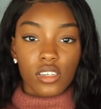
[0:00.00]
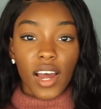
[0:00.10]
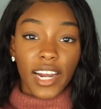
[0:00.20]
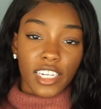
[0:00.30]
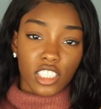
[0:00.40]
so
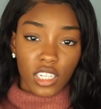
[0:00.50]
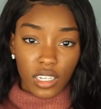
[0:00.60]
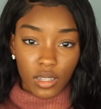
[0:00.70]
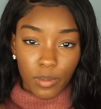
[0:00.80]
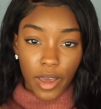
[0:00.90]
I can
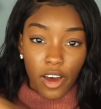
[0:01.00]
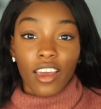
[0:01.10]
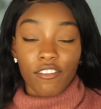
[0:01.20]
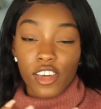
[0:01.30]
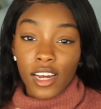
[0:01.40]
check them out.
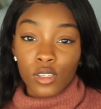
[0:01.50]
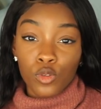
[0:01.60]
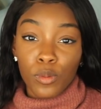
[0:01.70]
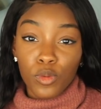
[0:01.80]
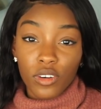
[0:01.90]
If you guys
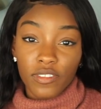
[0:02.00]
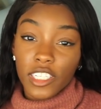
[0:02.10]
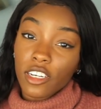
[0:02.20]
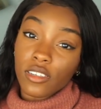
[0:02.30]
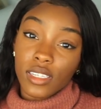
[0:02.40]
want more
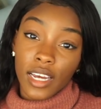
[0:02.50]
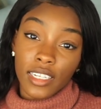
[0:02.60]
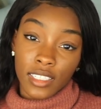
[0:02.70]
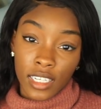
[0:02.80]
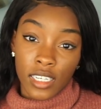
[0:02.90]
videos
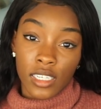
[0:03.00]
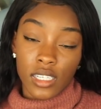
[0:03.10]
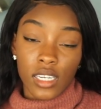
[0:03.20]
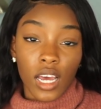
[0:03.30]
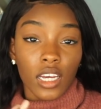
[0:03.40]
like this,
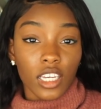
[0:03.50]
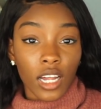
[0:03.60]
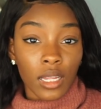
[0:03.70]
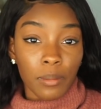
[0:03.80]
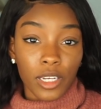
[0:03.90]

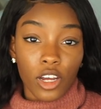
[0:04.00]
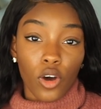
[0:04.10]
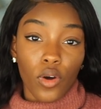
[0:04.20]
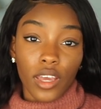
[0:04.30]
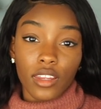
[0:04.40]
y'all let me
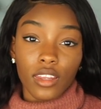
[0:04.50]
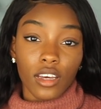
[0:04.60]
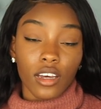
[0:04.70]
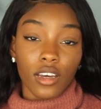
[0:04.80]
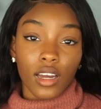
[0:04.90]
know in
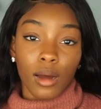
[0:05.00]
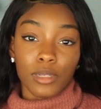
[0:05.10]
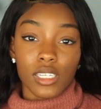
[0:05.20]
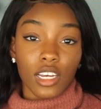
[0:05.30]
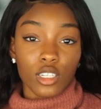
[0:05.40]
the
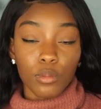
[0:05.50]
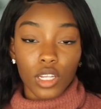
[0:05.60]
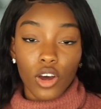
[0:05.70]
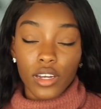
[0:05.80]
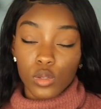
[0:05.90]
comment section
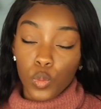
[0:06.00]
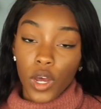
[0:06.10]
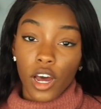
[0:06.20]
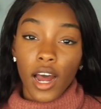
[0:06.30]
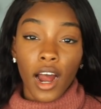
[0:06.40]
below as
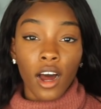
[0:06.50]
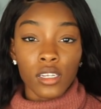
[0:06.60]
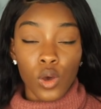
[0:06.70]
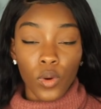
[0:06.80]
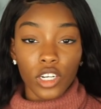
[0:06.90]
well. I
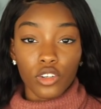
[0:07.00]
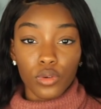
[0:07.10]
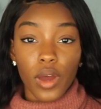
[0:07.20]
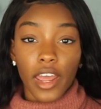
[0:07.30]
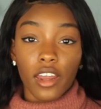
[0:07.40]
also want to
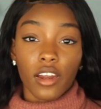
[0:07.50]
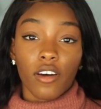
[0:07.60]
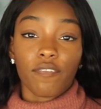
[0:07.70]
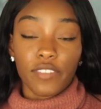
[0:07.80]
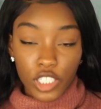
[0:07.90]
do an
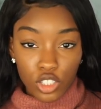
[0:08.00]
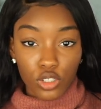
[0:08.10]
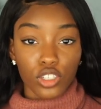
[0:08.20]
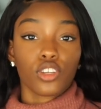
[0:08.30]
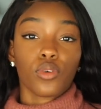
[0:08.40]

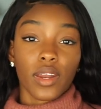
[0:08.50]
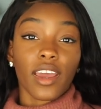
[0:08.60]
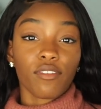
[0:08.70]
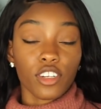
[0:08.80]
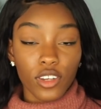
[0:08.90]
official Q and
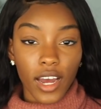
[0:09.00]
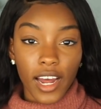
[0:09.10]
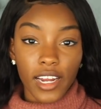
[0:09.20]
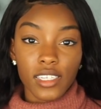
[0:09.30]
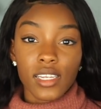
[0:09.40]
A for you
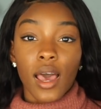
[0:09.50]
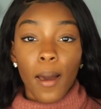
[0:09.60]
guys,